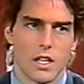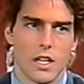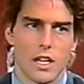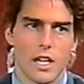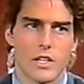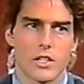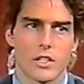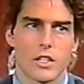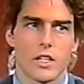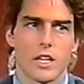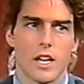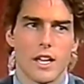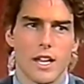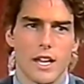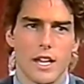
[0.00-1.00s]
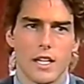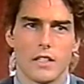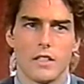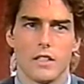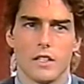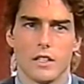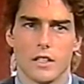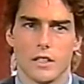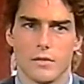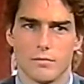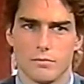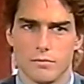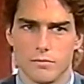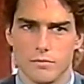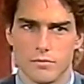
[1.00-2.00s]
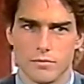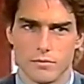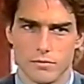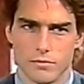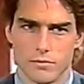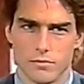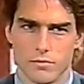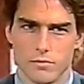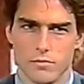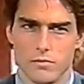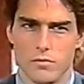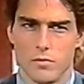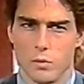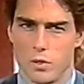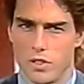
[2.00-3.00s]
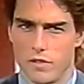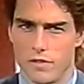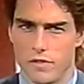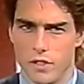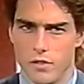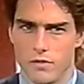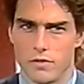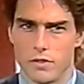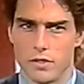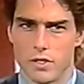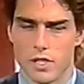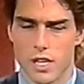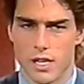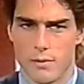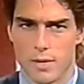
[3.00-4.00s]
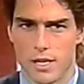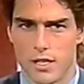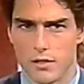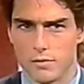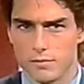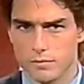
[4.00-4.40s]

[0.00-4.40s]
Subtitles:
Actually, I had when the film first came out,